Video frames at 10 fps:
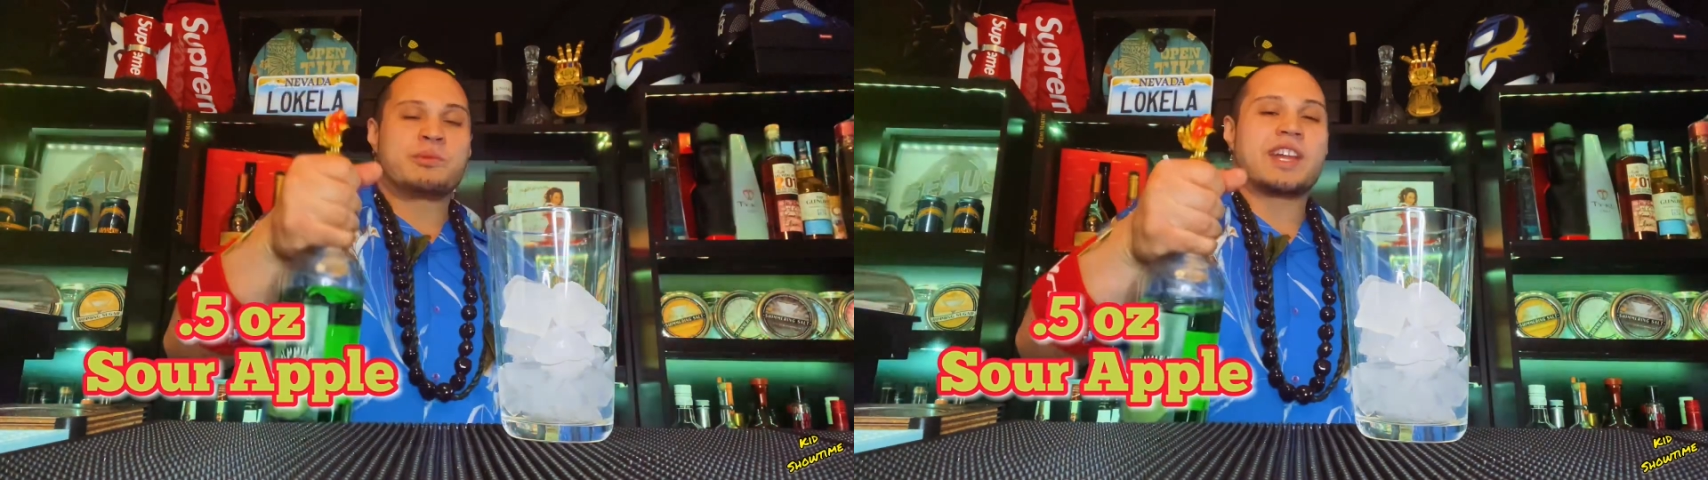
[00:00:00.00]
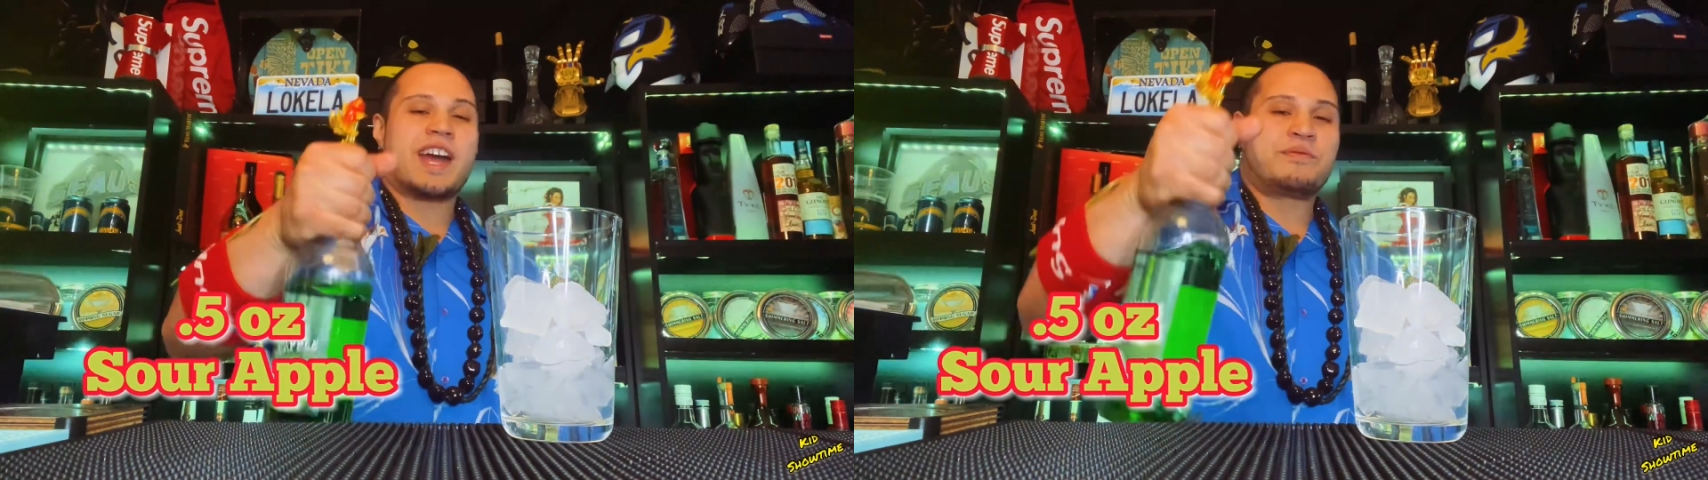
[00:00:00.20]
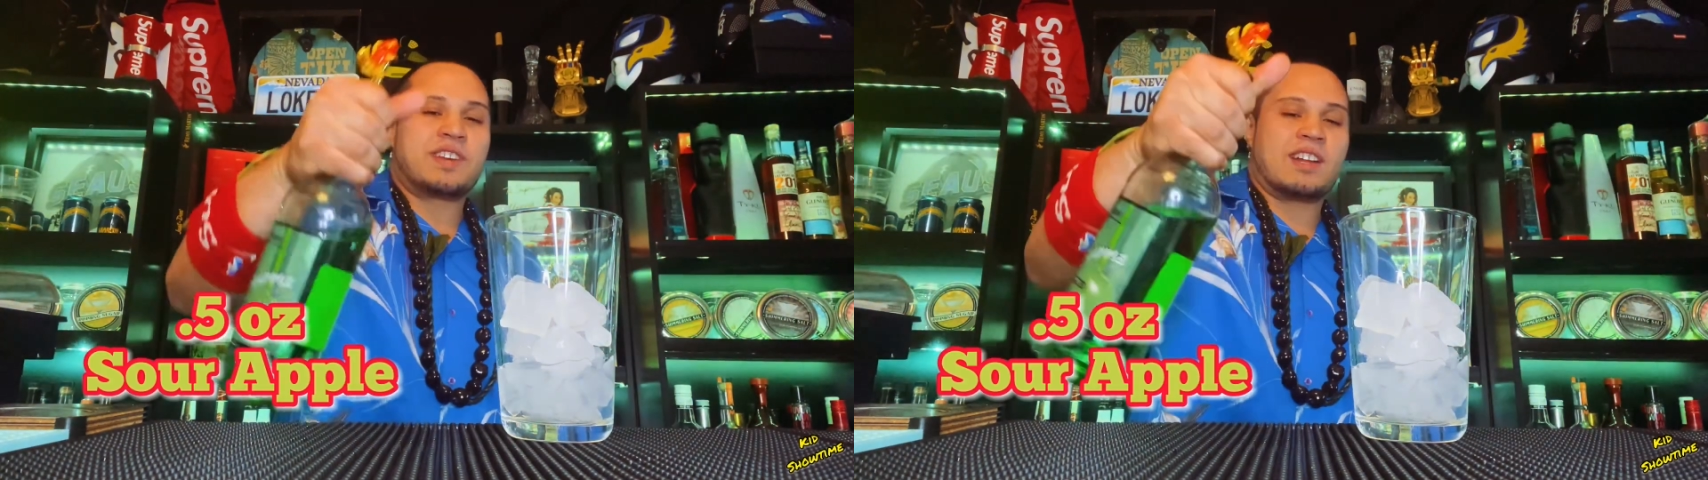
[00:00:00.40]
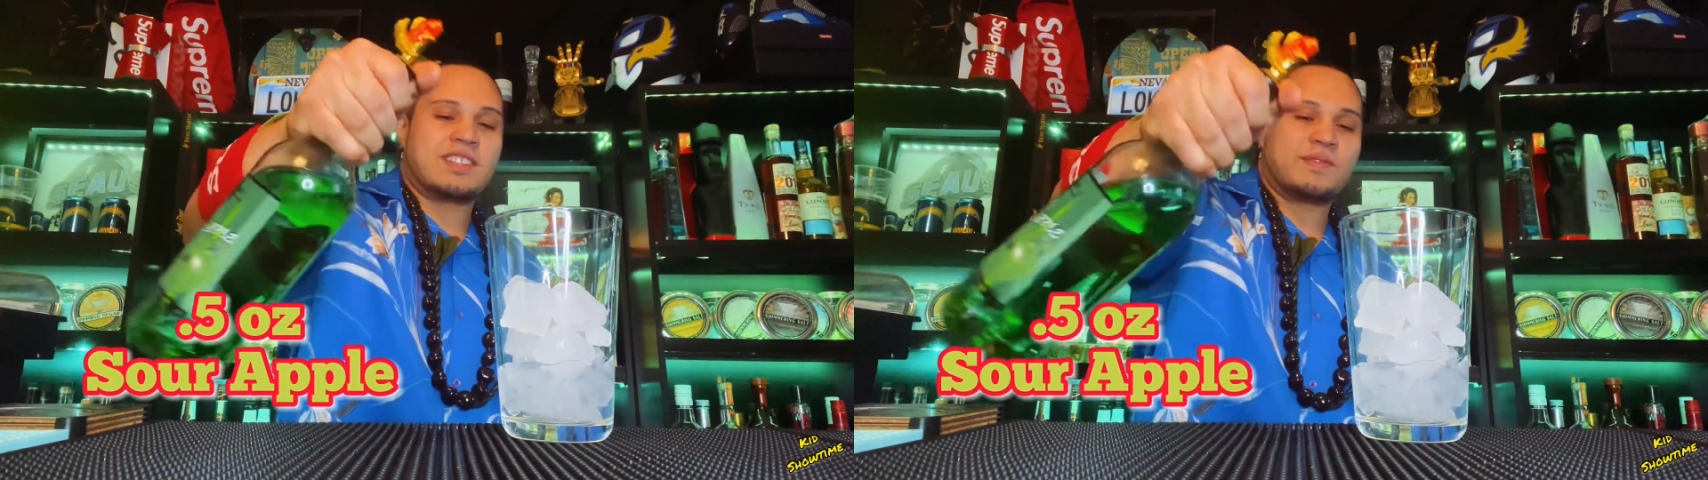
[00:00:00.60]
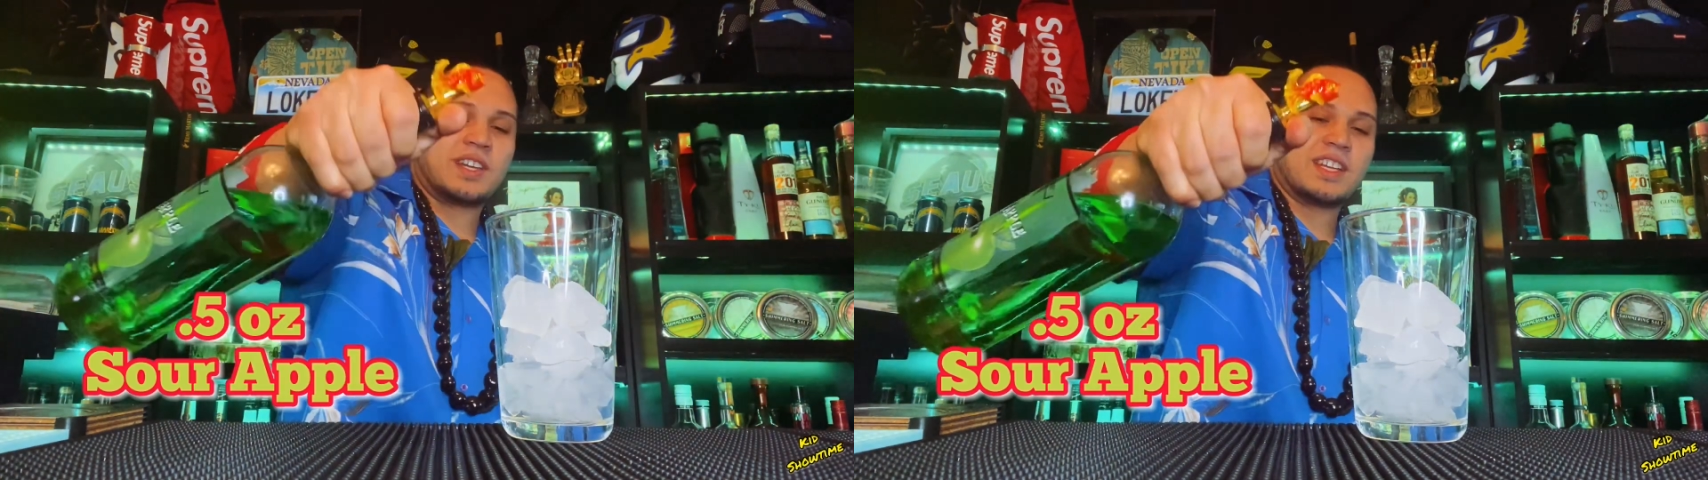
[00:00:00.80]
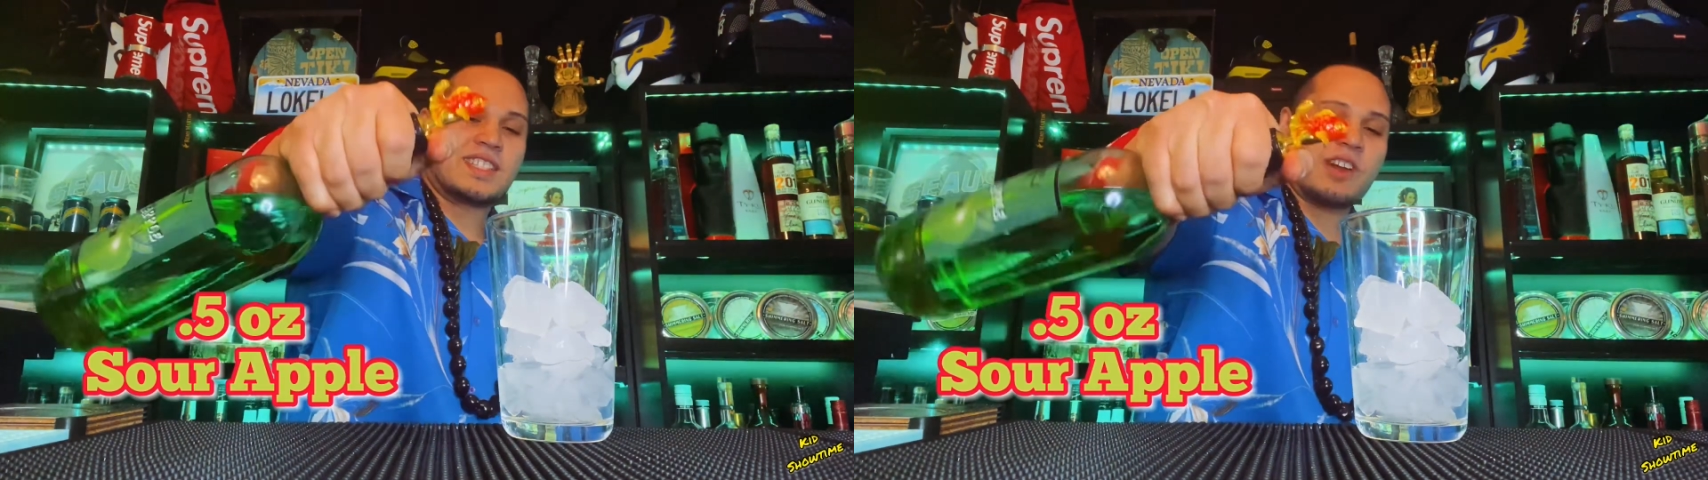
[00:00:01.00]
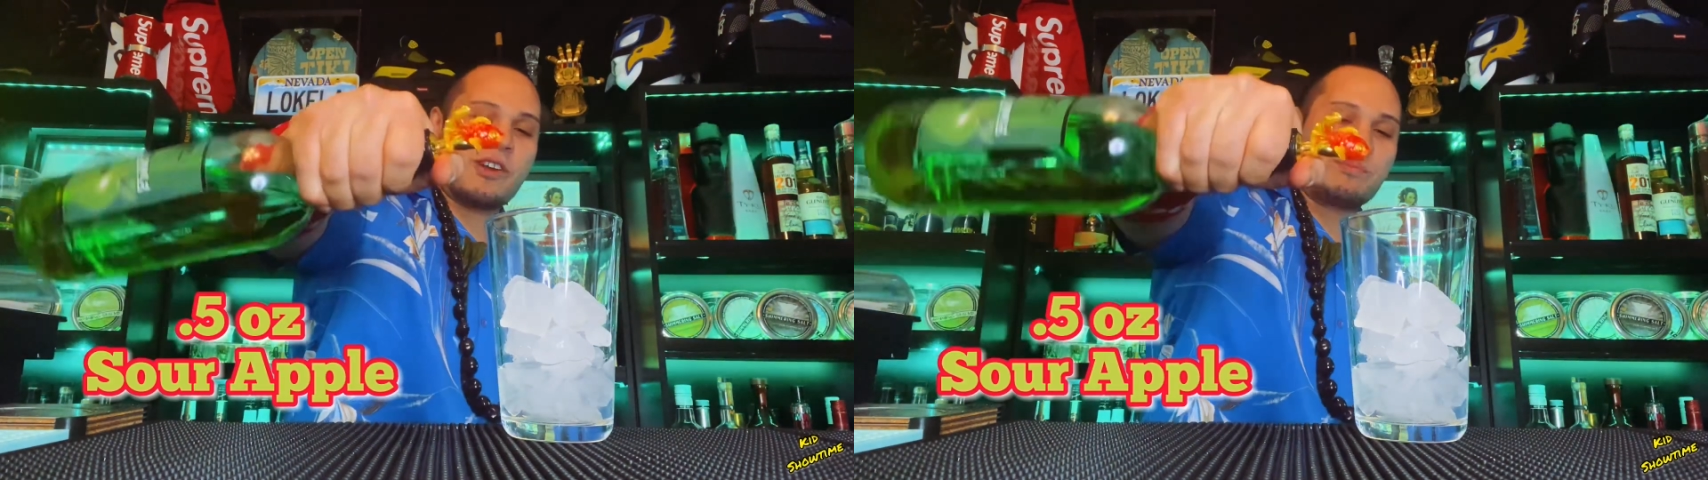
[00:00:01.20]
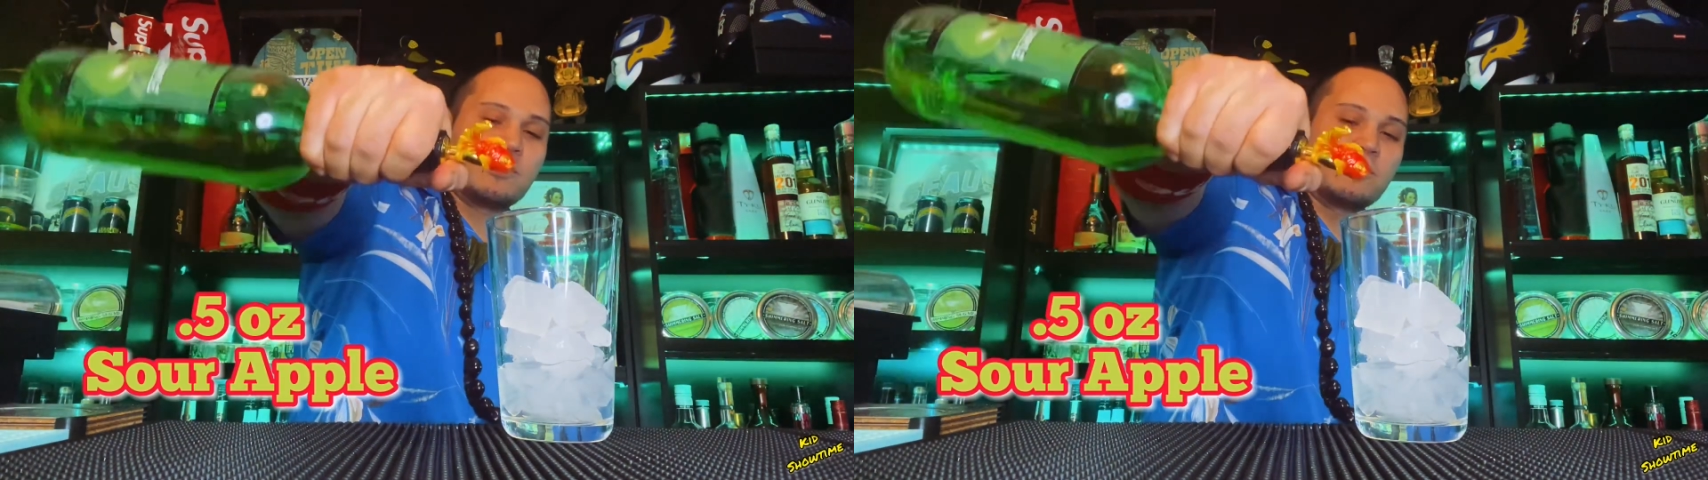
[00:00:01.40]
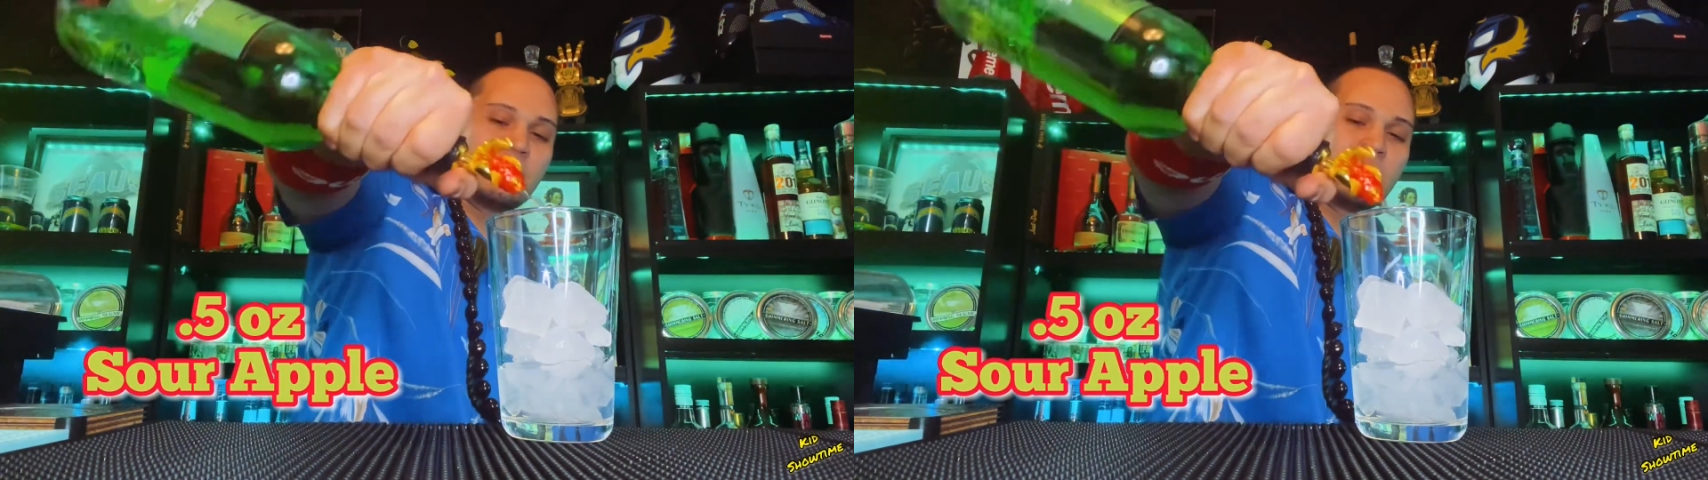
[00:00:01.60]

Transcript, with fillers: with a half an ounce of uh, sour apple.